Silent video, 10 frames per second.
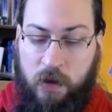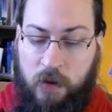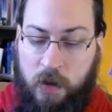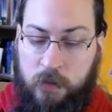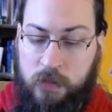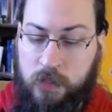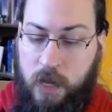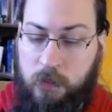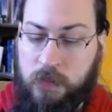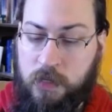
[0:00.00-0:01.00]
and I would escape
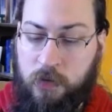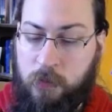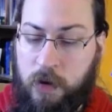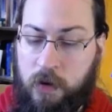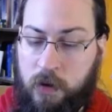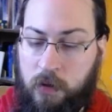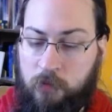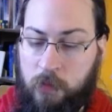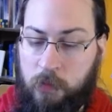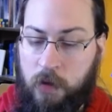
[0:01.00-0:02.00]
to South America
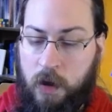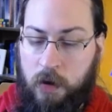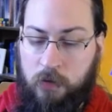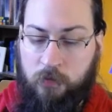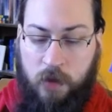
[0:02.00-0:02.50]
from Le Havre.